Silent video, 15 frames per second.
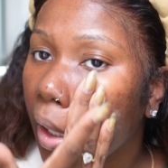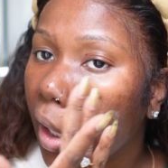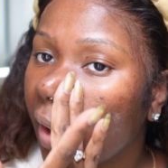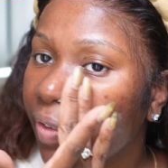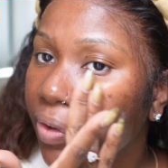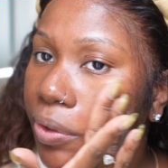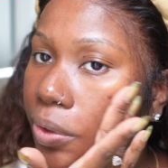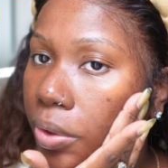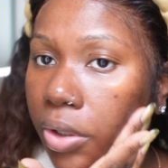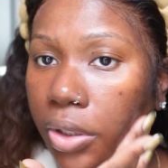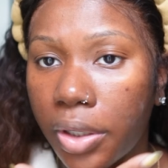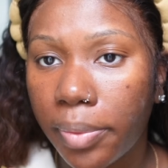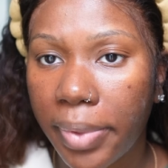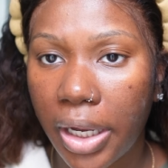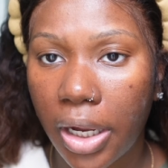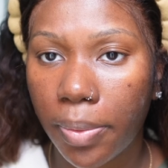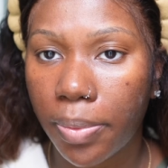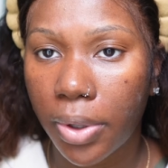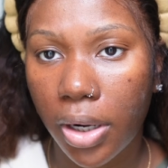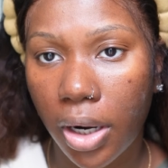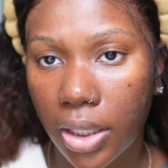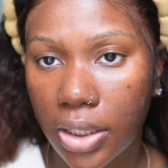If you're doing your makeup,
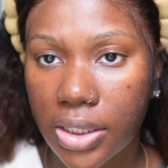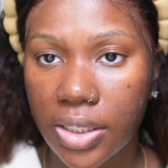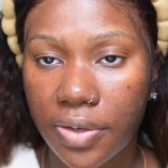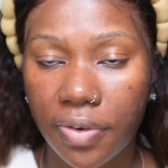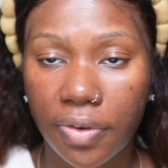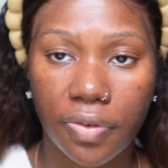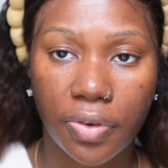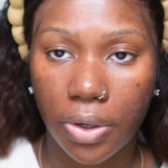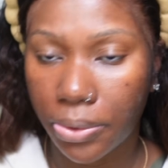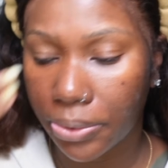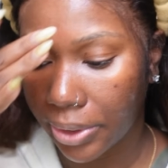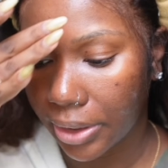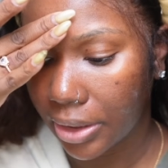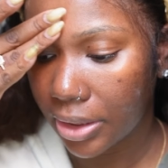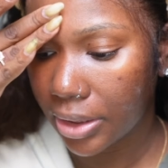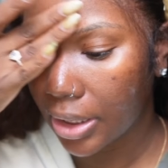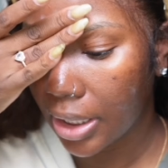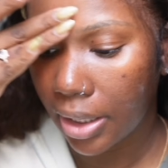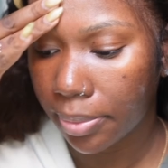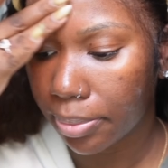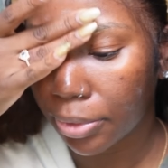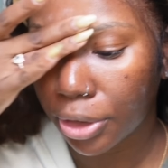regardless of if you're oily or
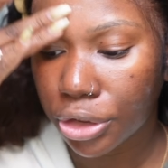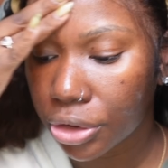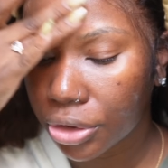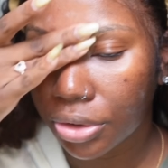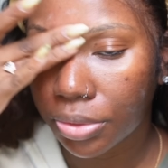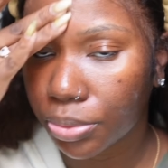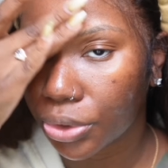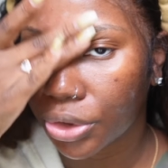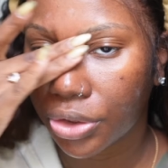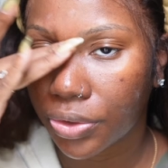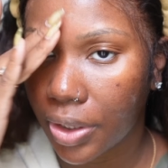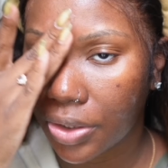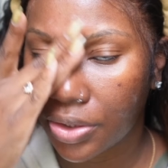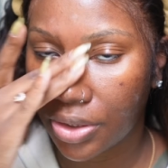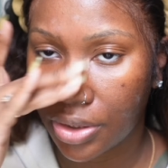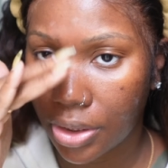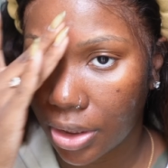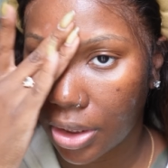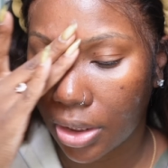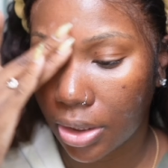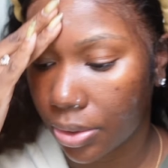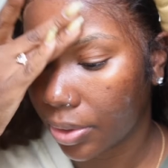not, make sure you moisturize your
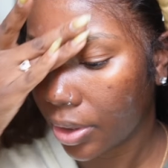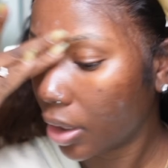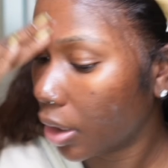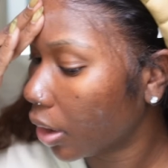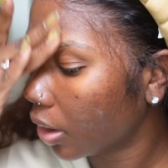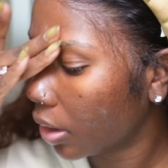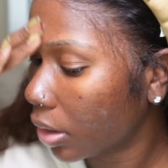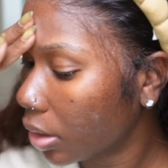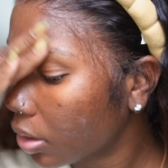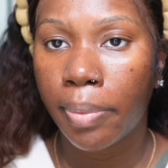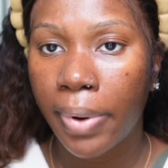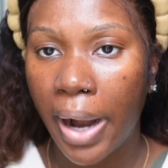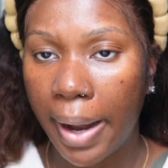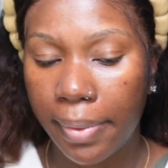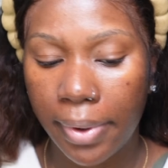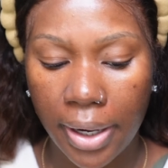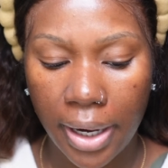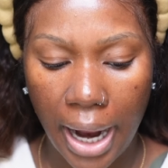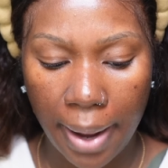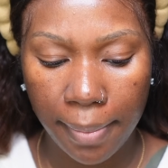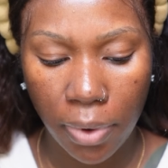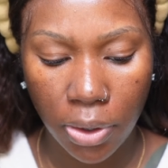skin, okay? Primer,
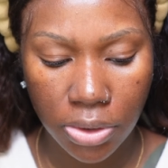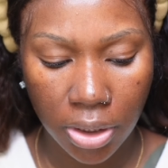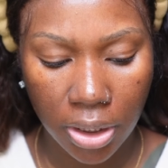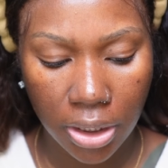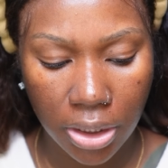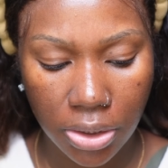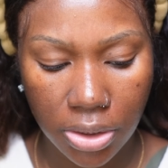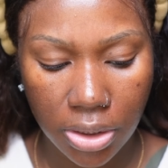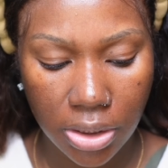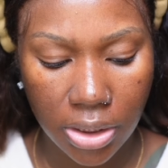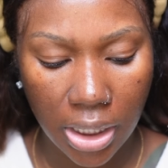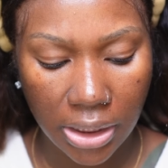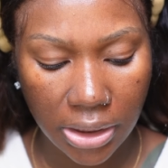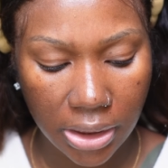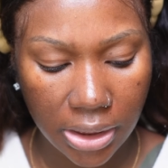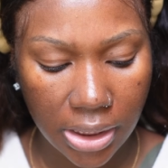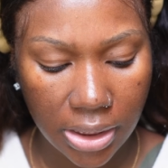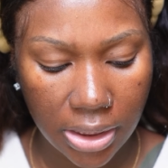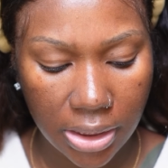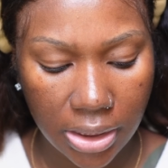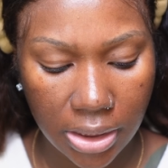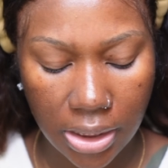I'm also gonna use the Tatcha.
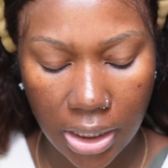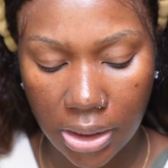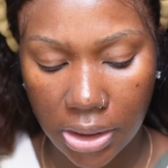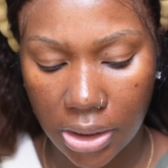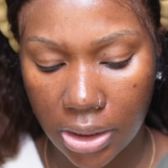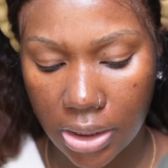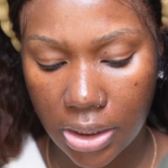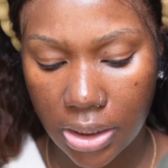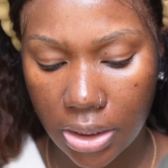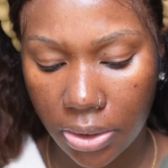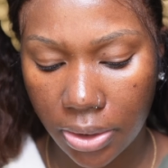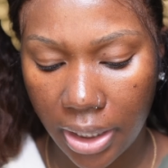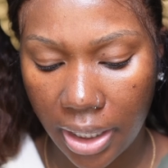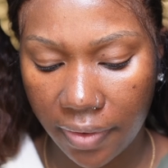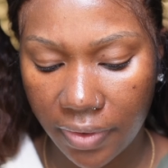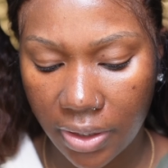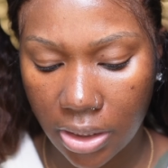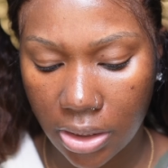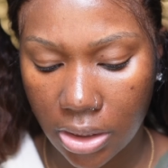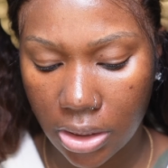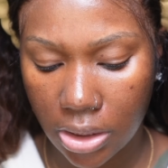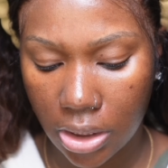This is the Tatcha Silk
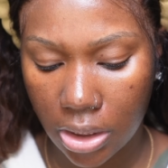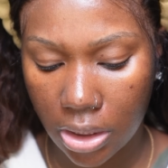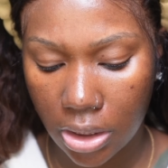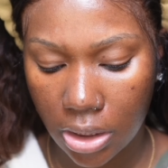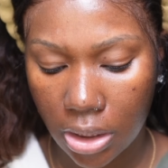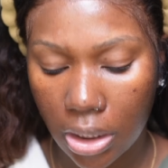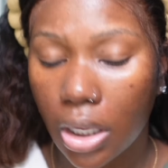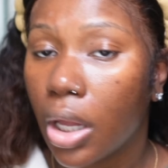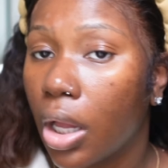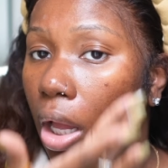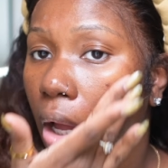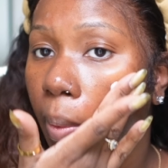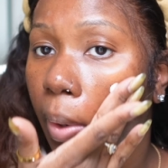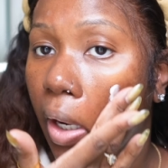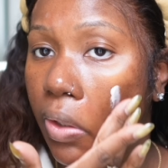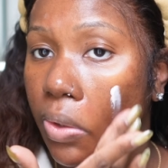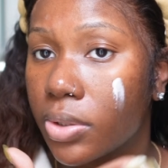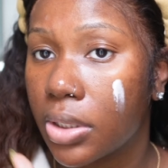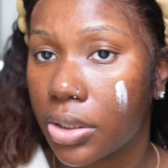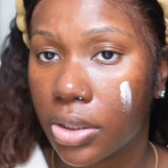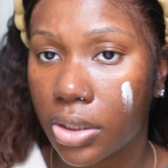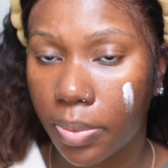Canvas. And what I do is
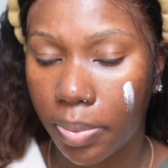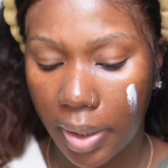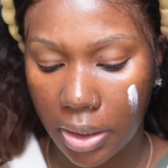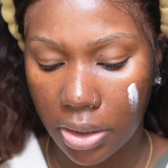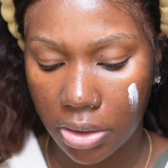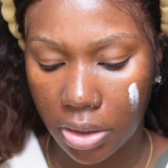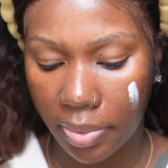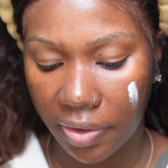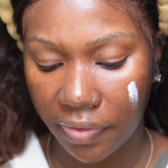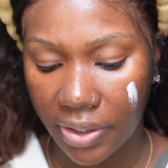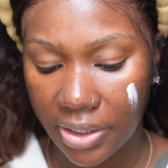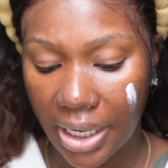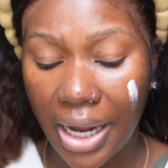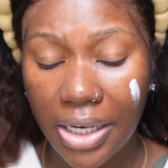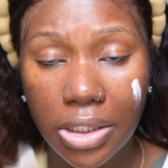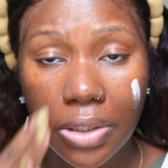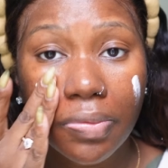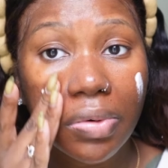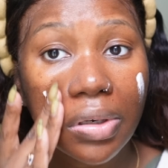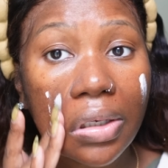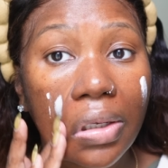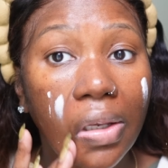I just apply this on my face. I actually
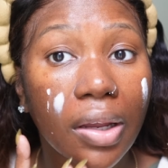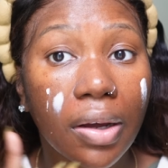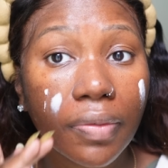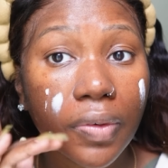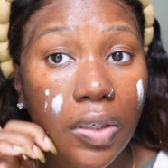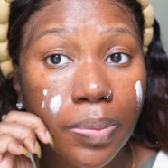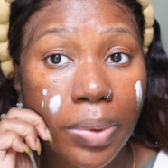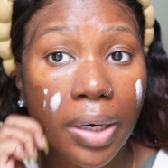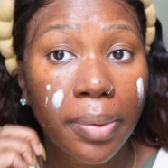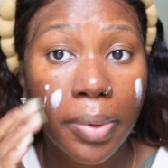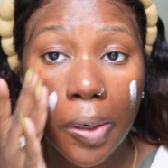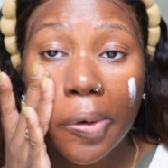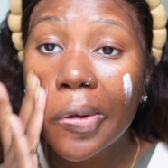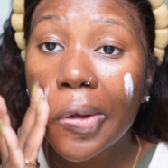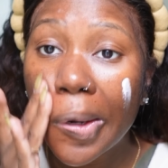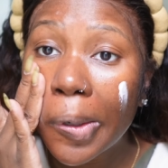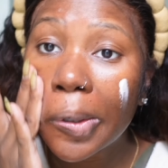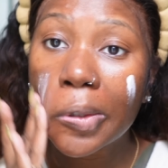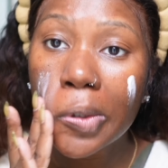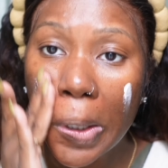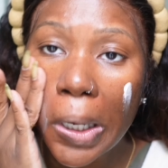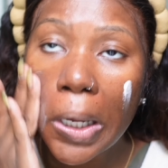really love this primer. It
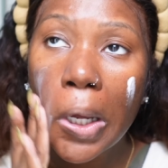is